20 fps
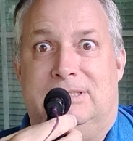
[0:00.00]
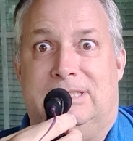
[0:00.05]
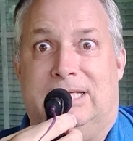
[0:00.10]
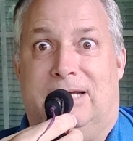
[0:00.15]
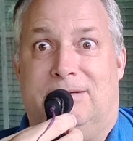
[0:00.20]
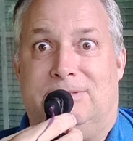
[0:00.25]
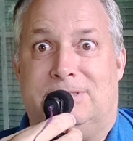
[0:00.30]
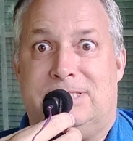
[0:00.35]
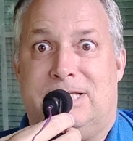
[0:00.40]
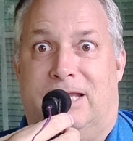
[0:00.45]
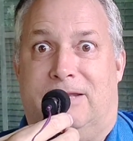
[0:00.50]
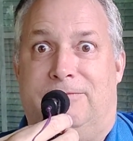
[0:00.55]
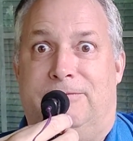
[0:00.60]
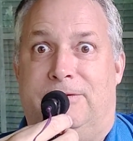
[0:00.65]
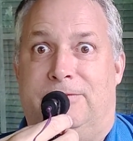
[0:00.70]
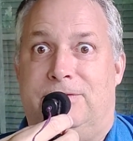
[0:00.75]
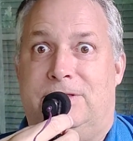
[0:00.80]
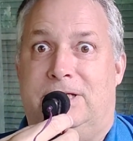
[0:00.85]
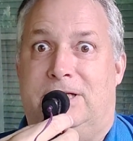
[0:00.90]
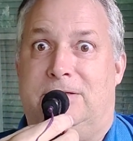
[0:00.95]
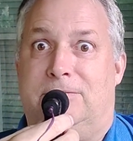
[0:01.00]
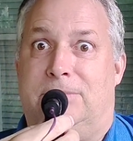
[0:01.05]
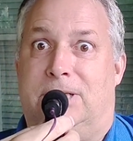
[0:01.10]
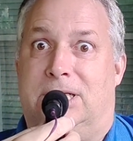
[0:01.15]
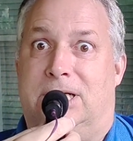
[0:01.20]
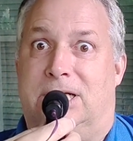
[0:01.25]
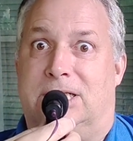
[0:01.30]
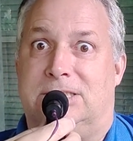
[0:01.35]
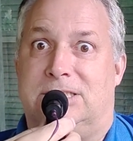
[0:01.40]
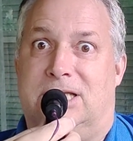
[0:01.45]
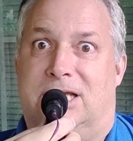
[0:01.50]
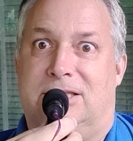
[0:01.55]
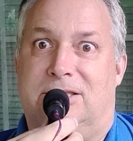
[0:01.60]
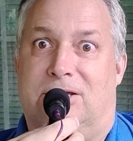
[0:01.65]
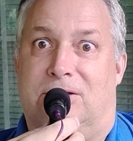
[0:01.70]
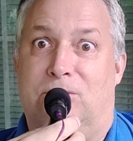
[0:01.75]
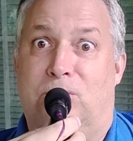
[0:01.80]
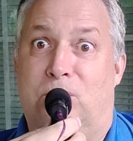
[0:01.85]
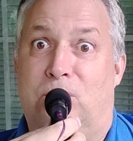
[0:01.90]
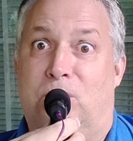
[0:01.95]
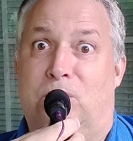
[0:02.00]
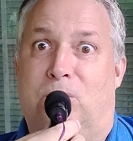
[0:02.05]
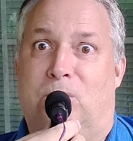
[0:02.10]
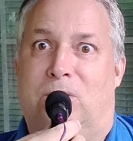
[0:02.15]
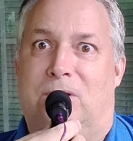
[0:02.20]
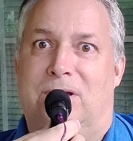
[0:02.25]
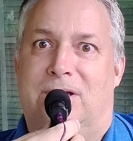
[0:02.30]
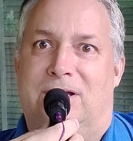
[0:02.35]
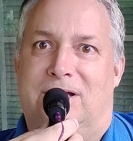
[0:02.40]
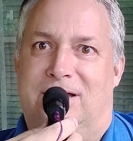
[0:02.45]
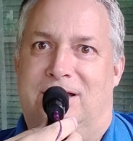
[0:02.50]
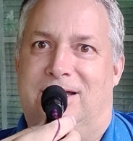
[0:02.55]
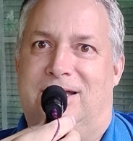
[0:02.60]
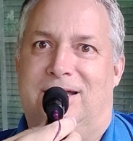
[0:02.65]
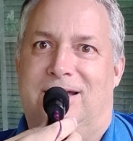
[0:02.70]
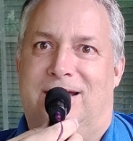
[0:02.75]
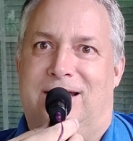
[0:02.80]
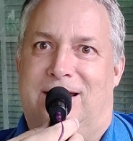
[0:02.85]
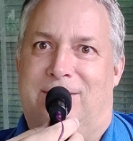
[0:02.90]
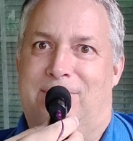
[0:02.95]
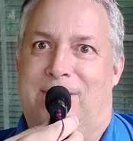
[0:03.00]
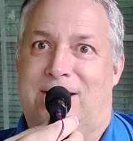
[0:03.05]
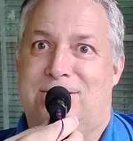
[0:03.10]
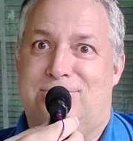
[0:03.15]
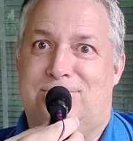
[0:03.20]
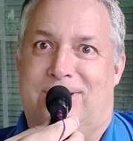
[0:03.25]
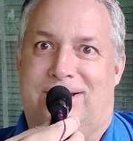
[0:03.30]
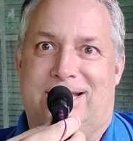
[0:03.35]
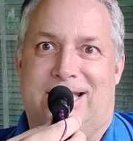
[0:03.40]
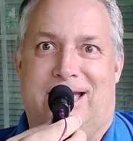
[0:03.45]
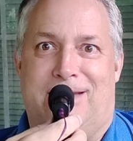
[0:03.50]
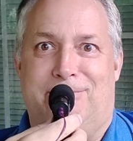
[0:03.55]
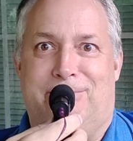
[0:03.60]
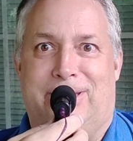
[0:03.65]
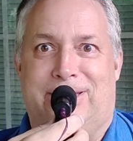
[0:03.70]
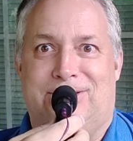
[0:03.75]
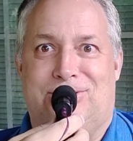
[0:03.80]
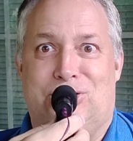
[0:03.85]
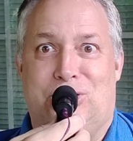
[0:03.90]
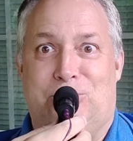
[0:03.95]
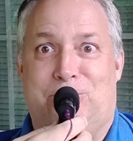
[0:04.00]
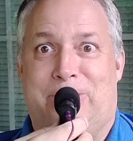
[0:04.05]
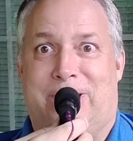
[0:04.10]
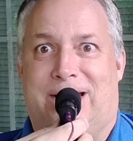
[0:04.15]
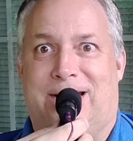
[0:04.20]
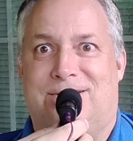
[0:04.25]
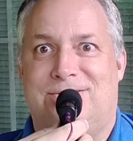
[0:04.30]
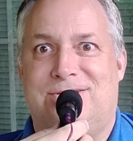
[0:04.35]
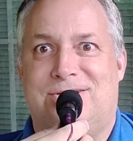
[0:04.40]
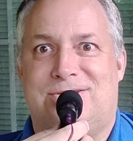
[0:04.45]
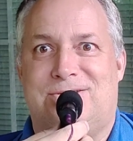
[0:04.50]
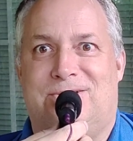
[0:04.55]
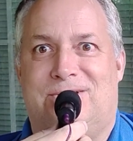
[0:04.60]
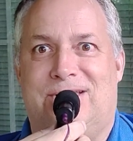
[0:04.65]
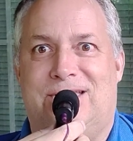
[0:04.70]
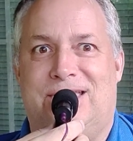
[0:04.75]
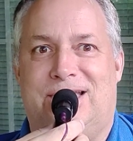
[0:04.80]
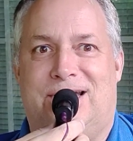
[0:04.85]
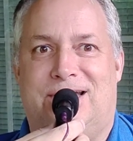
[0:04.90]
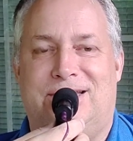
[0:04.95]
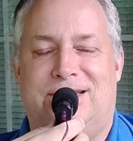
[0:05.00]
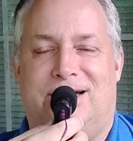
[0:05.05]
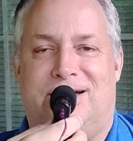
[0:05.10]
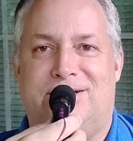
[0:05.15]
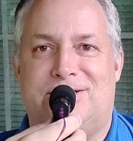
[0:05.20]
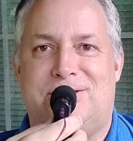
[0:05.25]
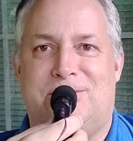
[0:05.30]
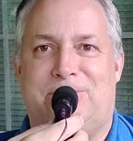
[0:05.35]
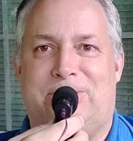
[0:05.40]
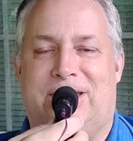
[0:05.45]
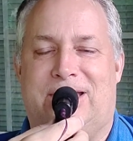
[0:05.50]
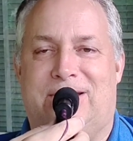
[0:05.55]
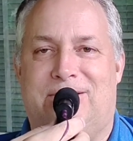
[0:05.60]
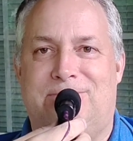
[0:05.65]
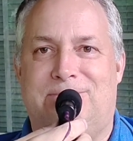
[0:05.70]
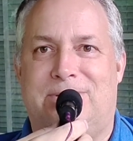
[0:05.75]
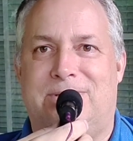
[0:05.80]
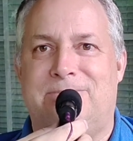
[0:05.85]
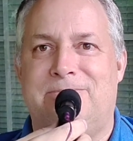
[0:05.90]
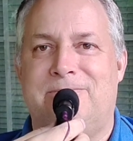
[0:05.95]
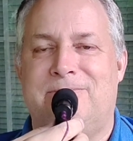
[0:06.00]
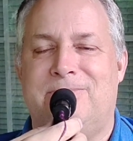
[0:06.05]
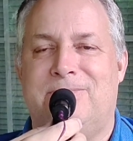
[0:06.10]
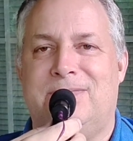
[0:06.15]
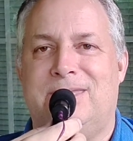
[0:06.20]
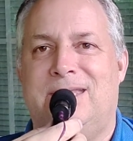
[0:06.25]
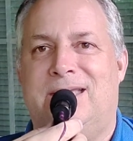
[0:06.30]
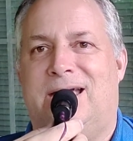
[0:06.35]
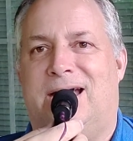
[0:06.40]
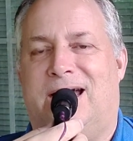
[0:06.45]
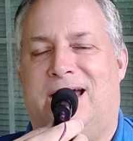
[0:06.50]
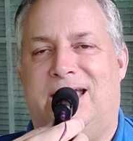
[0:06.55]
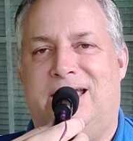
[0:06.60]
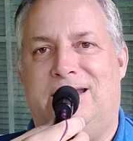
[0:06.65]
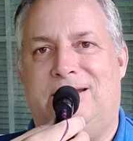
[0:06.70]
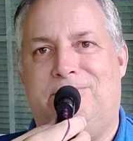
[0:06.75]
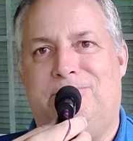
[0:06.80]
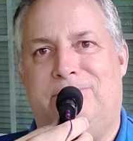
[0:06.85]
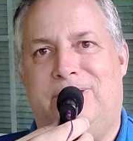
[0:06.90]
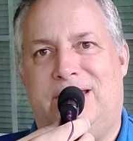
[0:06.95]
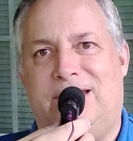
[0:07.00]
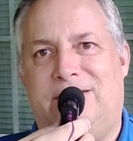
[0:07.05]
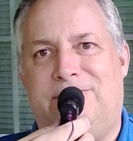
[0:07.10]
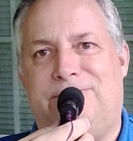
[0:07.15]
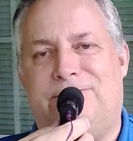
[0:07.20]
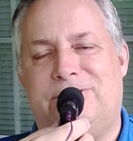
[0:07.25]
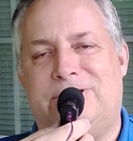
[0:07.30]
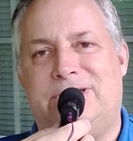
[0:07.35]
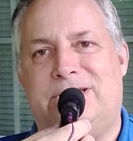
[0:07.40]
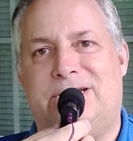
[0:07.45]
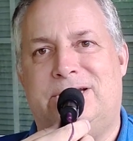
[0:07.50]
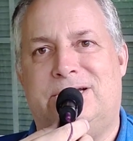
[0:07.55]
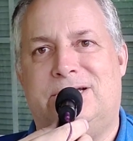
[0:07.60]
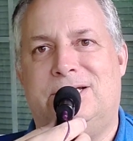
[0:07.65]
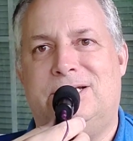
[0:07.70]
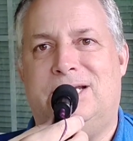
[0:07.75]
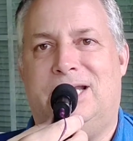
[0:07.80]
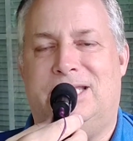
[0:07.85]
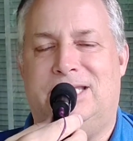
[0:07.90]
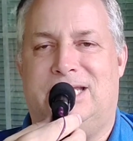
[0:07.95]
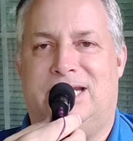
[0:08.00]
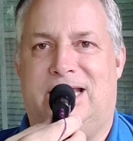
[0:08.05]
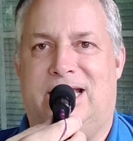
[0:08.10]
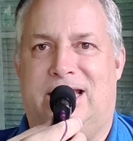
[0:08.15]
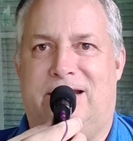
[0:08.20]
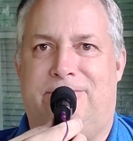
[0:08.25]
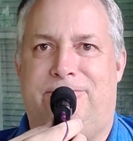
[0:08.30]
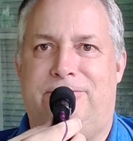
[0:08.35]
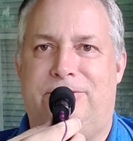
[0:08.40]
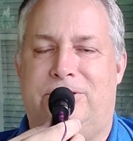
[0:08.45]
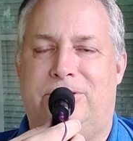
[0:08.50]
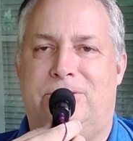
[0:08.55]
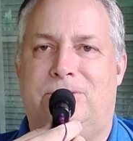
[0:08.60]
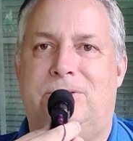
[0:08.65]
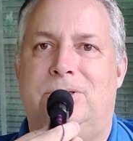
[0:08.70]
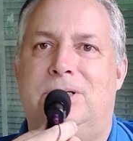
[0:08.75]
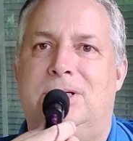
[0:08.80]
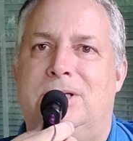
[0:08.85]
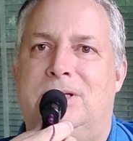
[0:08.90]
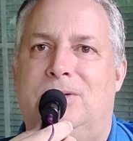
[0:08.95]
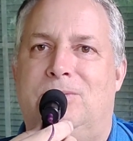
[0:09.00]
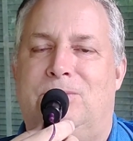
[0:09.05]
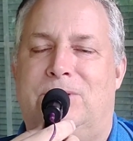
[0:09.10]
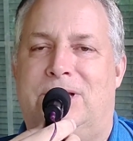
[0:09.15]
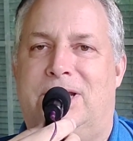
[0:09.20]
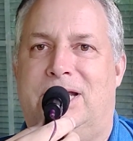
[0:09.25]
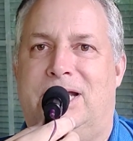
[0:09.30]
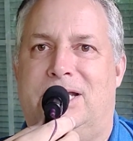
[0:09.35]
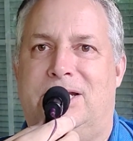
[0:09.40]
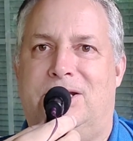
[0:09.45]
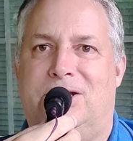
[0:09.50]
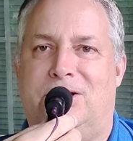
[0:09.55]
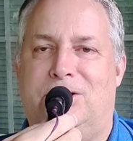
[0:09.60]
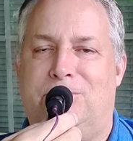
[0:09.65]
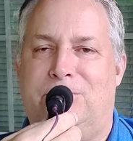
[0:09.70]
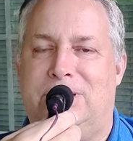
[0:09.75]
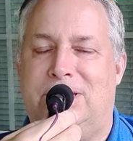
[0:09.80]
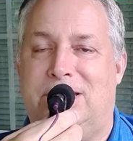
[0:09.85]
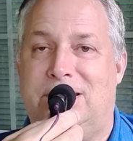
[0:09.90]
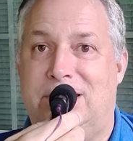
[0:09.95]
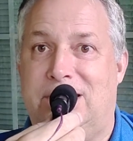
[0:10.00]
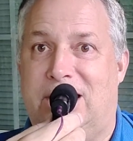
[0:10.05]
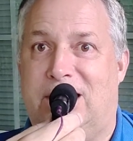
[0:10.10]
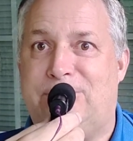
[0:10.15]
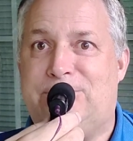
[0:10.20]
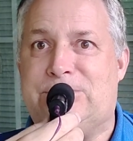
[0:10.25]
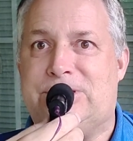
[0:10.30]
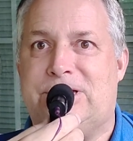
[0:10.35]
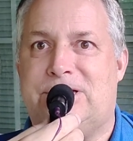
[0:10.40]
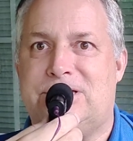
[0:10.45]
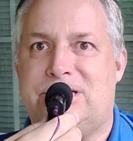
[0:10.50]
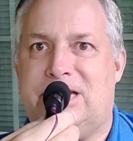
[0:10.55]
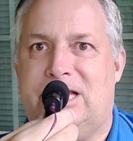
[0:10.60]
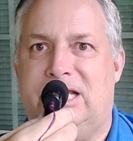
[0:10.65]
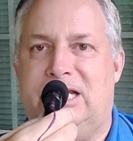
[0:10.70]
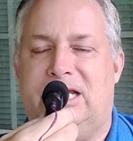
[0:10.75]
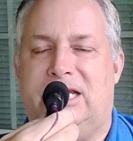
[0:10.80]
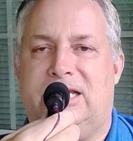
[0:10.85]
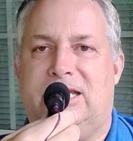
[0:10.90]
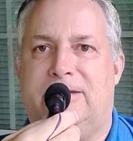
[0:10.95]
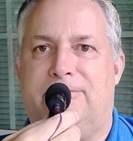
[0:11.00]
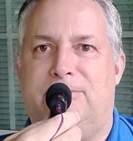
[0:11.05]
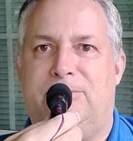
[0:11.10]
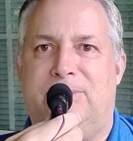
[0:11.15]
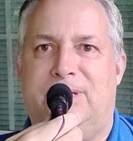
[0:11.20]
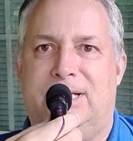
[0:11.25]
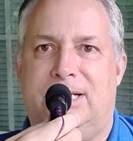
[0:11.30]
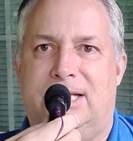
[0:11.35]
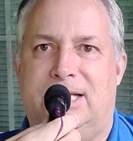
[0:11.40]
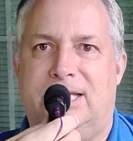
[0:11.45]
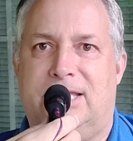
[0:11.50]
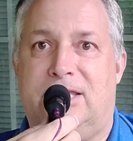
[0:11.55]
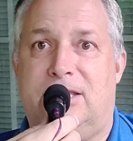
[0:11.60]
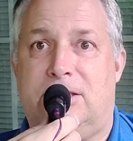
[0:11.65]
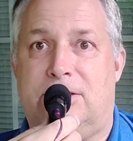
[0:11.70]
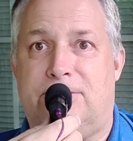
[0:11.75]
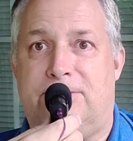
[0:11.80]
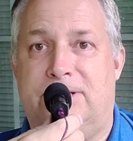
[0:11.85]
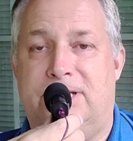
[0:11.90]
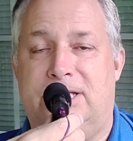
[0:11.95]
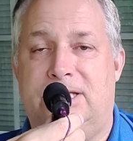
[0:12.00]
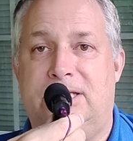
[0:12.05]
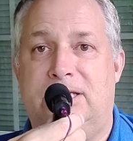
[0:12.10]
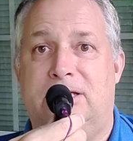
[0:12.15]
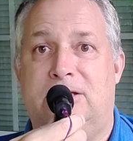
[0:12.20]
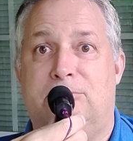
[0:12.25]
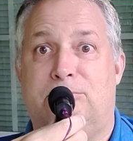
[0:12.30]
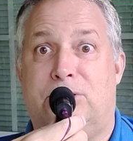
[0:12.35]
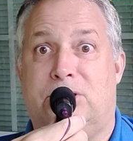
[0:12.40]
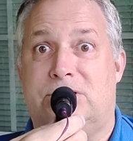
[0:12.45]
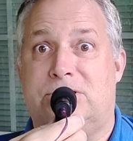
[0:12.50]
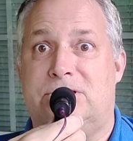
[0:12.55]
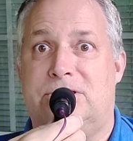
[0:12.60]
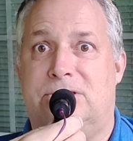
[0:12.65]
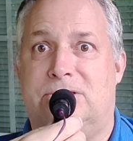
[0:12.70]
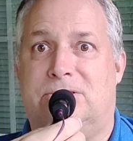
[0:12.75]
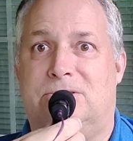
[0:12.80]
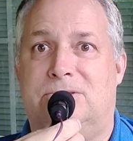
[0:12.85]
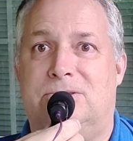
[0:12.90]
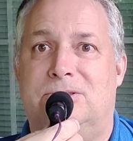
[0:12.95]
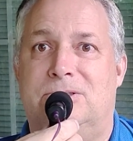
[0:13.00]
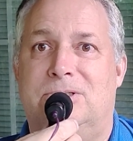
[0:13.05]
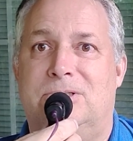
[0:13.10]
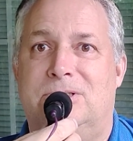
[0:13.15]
that was like 15 bucks. I thought, whoo, might as well have gotten 2 pounds. It's only $9 a pound, but I ate many for dinner, and then I had a few when I got home, and then the upstairs lady had given me like 3 personal